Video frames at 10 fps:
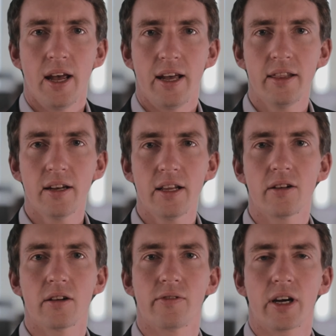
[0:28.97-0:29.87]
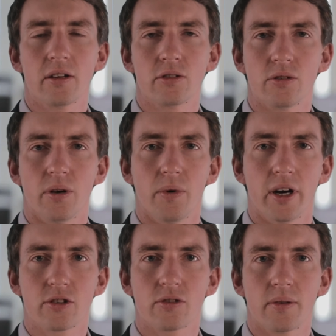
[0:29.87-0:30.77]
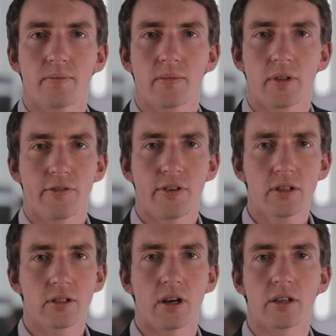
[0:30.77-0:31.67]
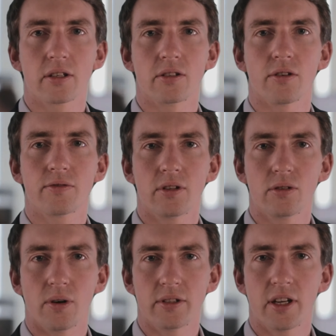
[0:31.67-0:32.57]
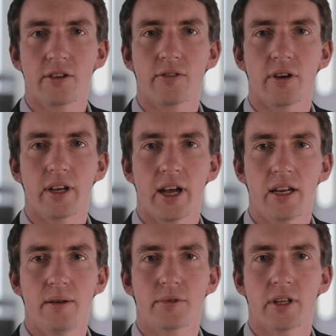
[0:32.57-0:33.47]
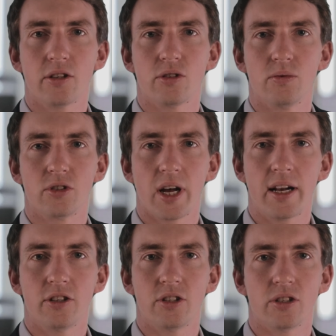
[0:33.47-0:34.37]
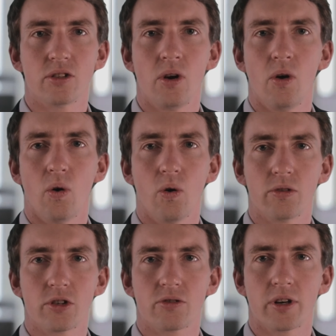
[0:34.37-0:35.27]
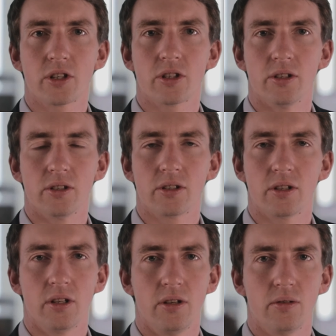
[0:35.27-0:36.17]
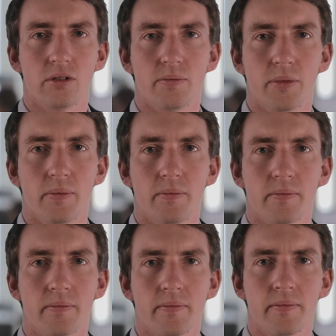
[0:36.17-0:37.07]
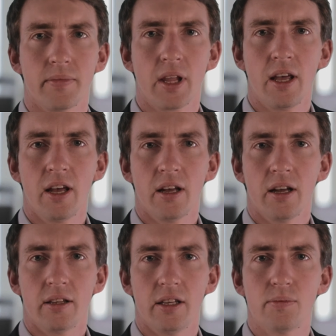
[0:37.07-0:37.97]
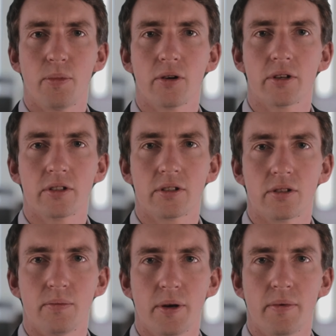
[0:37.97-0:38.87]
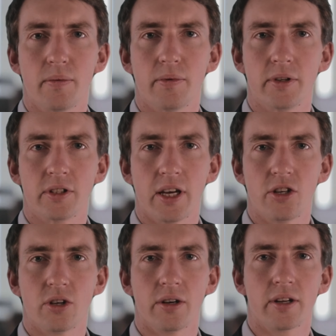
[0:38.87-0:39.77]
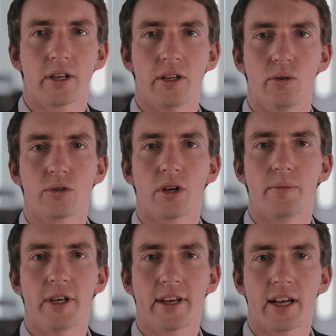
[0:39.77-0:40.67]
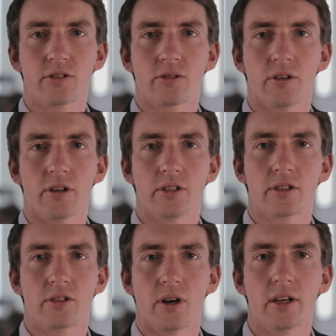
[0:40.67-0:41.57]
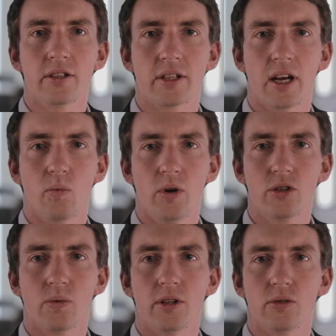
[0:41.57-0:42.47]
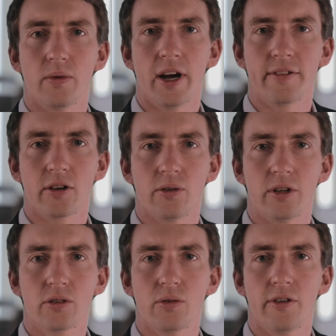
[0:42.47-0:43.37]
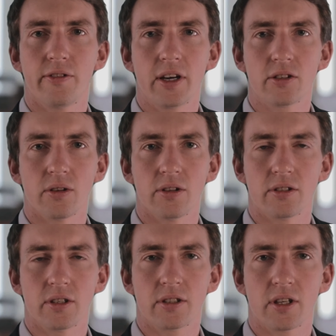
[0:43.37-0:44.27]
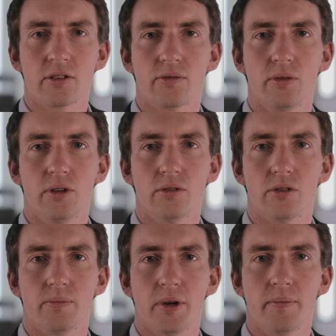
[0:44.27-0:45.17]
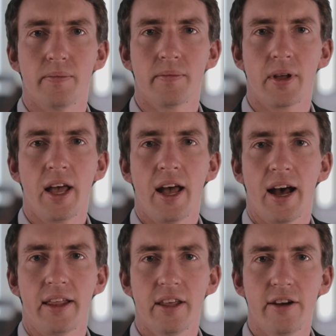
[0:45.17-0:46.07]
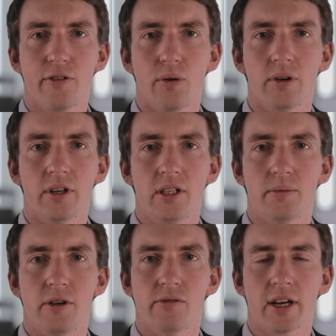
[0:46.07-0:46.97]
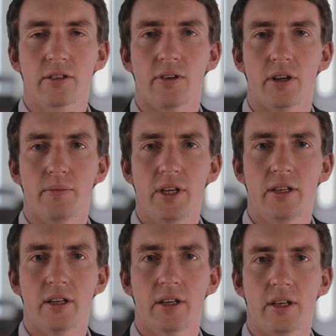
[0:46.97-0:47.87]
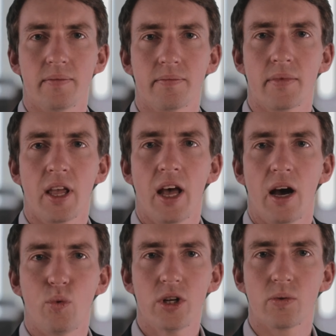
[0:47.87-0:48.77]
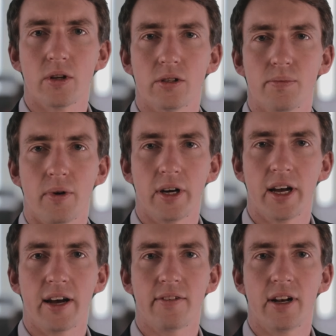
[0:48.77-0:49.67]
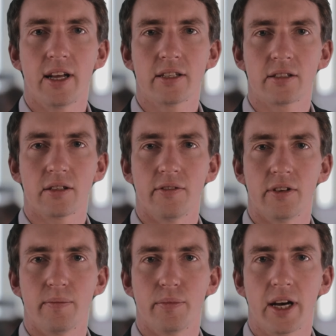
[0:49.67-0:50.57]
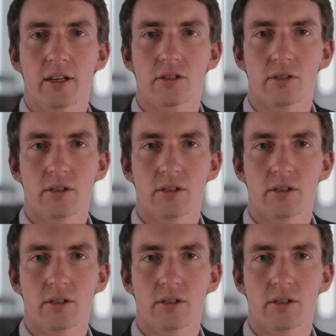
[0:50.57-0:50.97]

In the legal and regulatory workstream, the first task is often to identify any potential challenges or restrictions to the use of BIM. These blockers to BIM implementation can also be categorized to understand which ones will have a critical effect on the successful use of BIM and therefore need to be rectified immediately, and which ones might have less of an impact